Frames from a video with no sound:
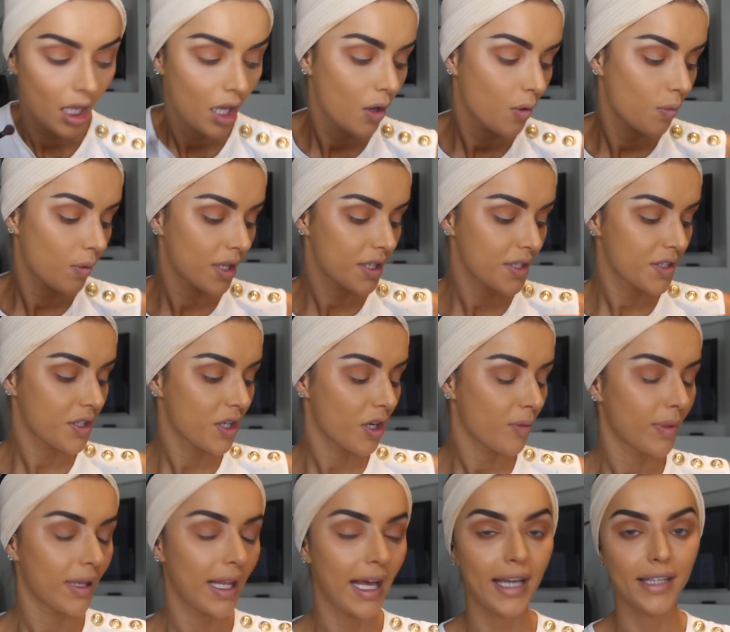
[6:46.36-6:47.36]
Once you
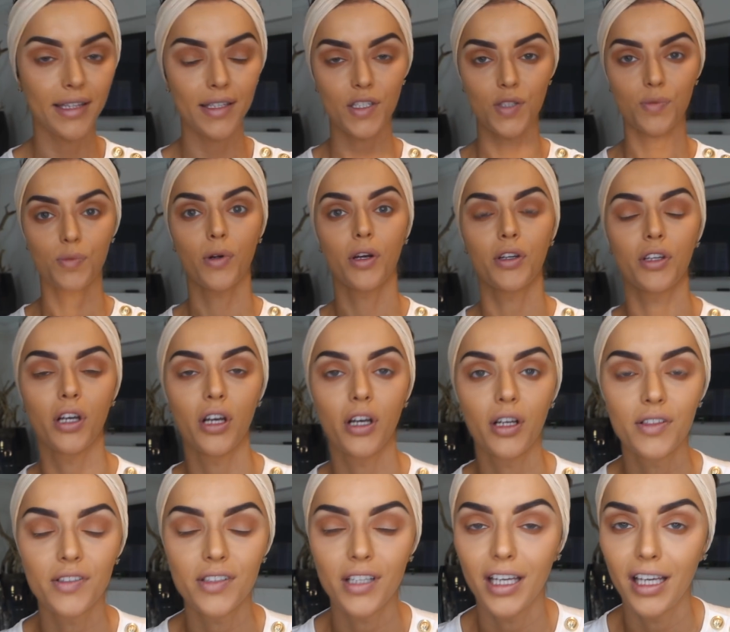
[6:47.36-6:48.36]
apply this
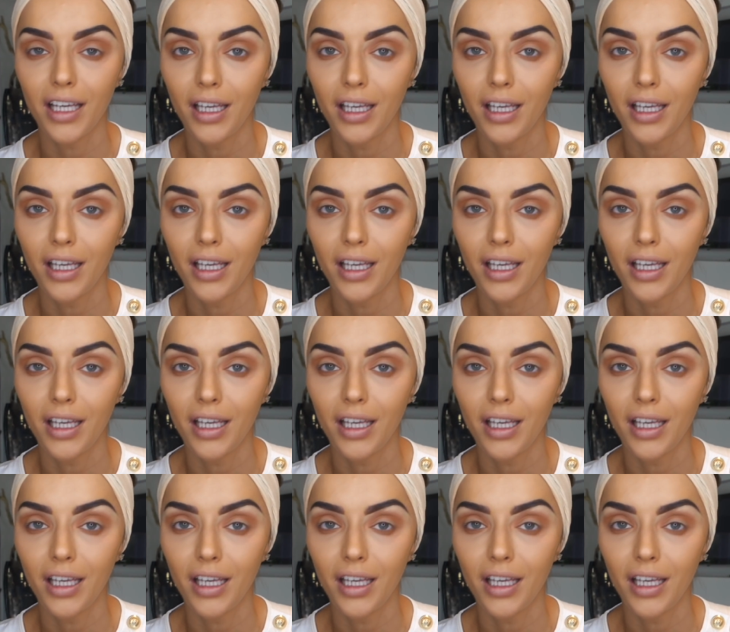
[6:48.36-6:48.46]
product,